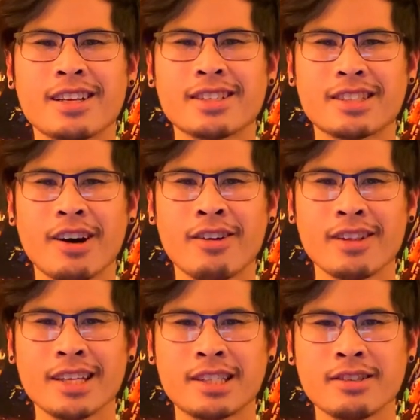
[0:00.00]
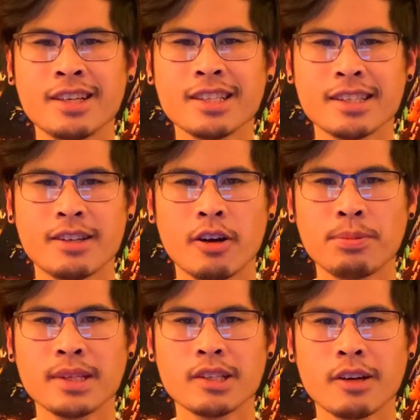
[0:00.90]
So let's do this and
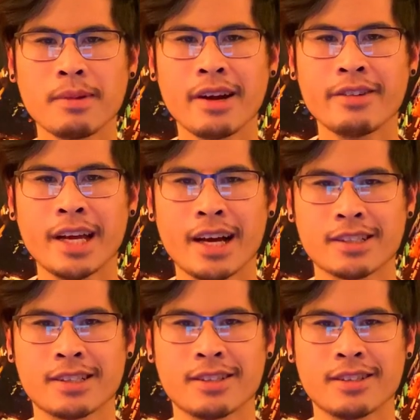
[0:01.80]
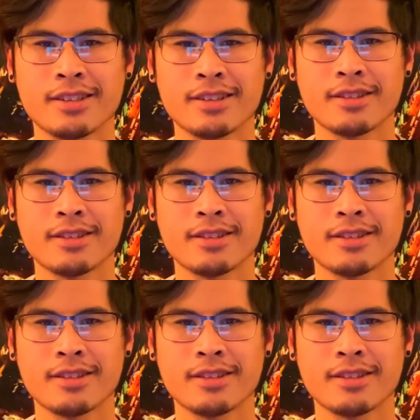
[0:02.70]
hope you enjoy my reaction.